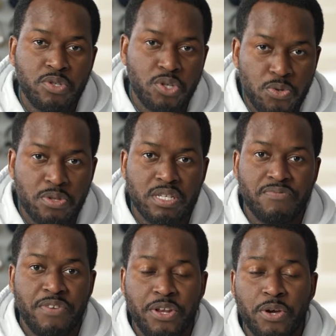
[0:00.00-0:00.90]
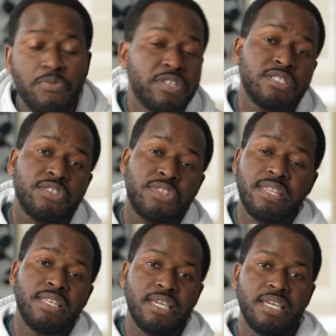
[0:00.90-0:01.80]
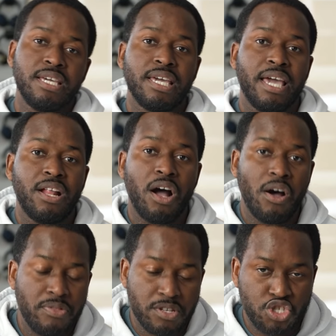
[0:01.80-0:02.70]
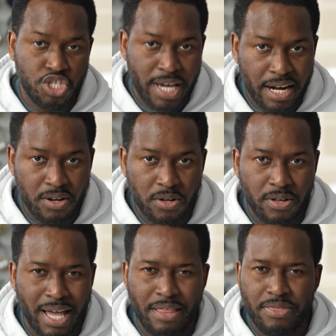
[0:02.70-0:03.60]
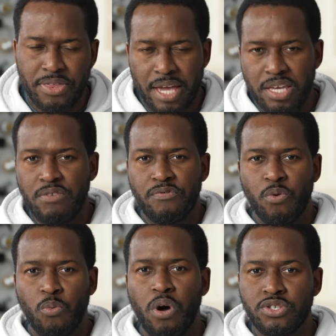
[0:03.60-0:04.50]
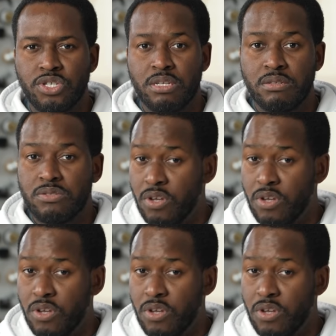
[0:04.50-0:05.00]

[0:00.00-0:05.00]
to this video. This is Thunder E again on the channel and thank you for watching.